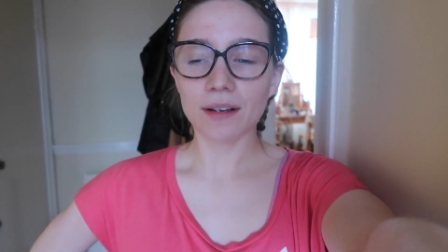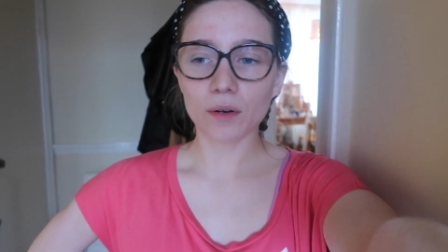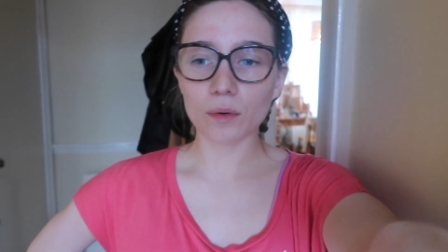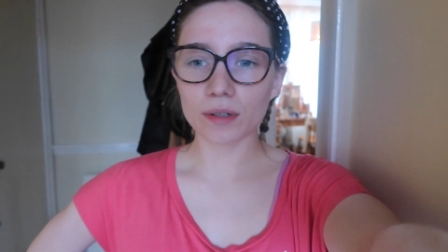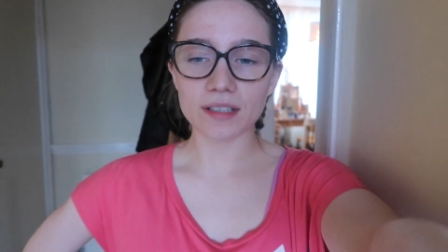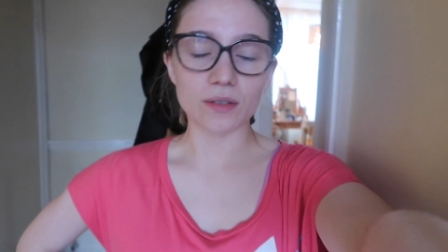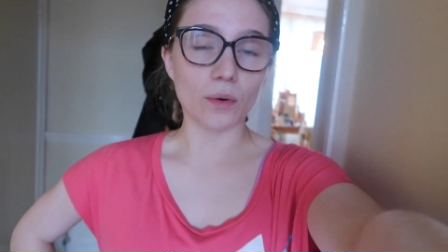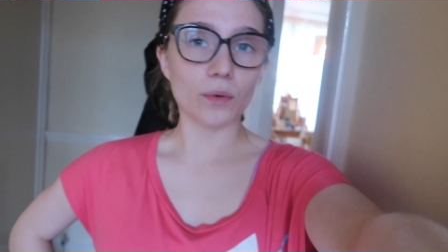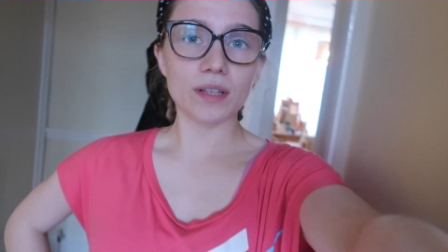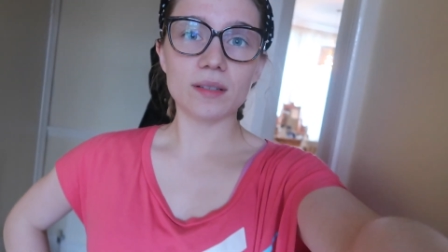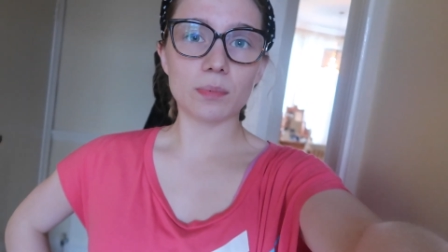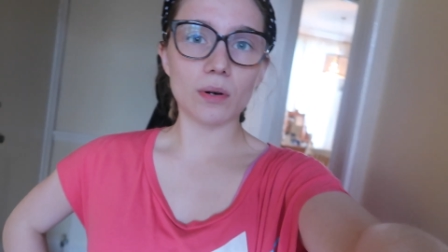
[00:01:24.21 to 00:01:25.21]
Courtney's got
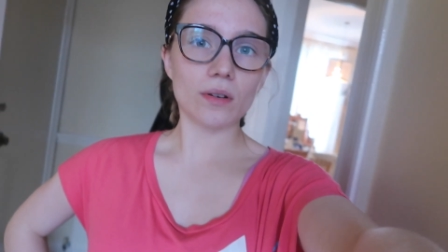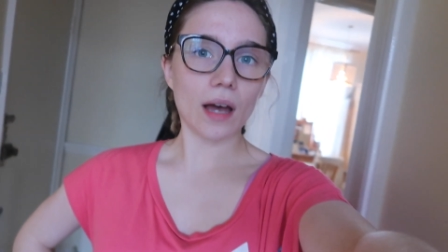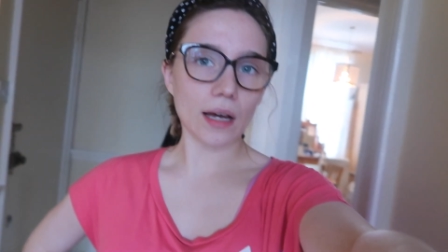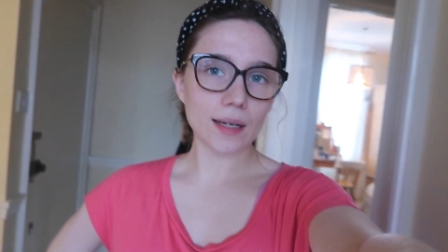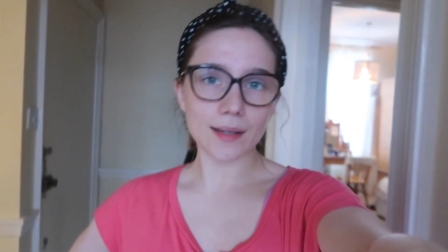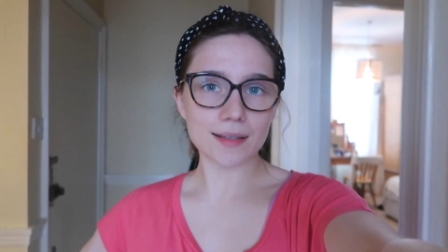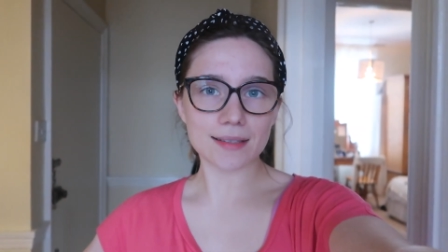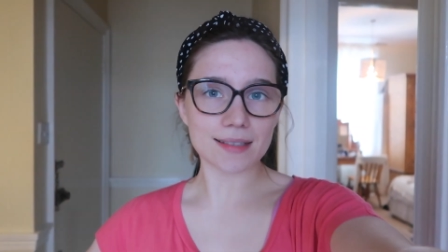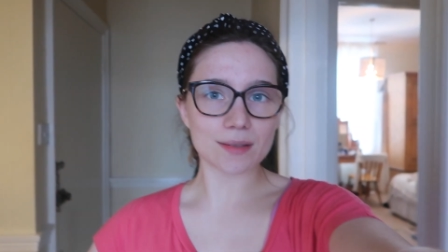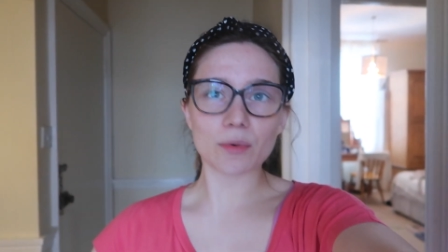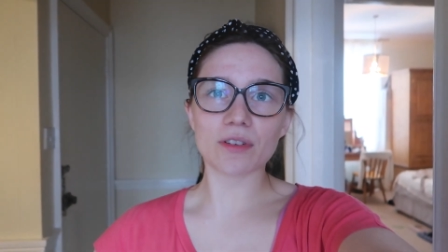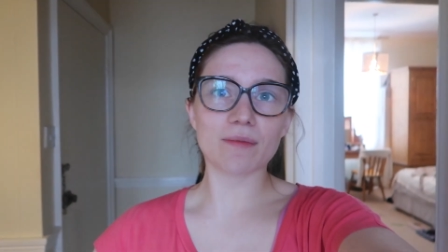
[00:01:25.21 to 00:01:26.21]
all these
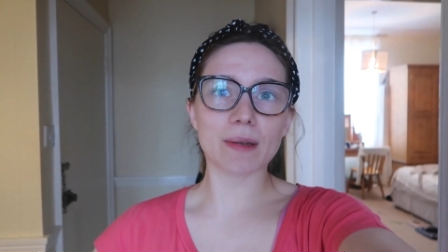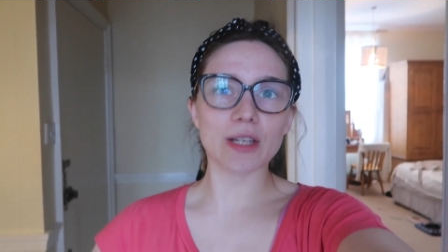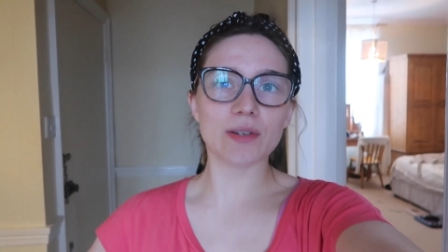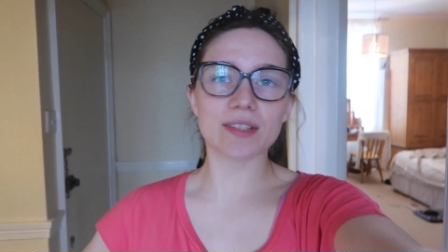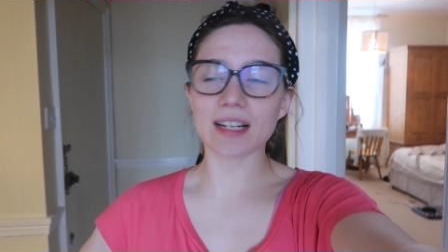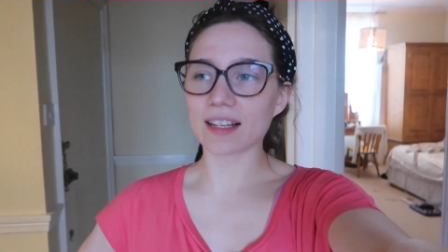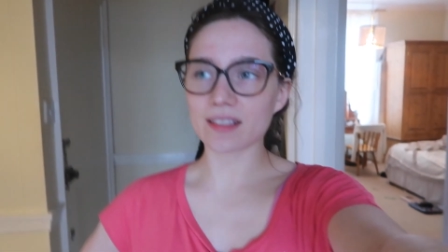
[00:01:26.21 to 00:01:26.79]
products we've been using,